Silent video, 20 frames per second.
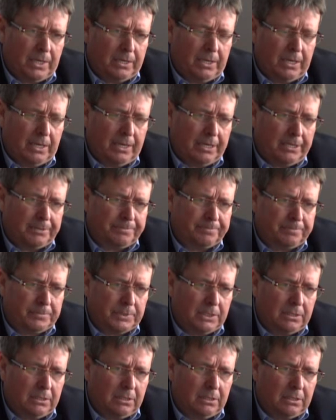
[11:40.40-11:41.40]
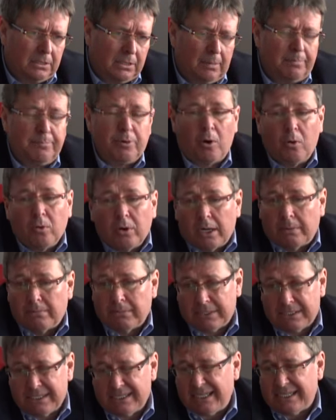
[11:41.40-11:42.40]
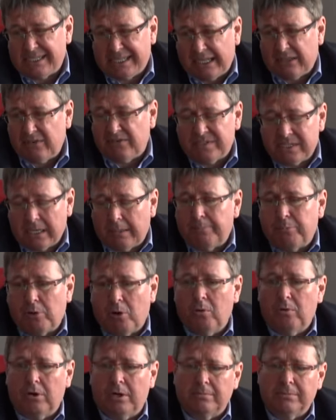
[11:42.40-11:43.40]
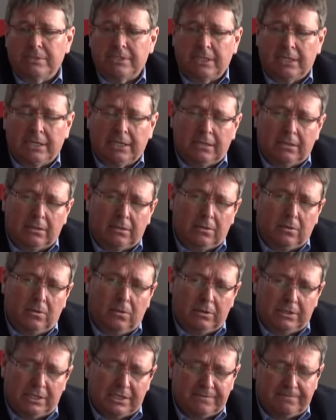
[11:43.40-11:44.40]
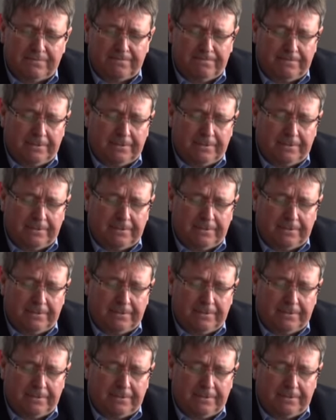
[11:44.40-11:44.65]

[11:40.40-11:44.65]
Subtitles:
a program, a set of sub-programs in all these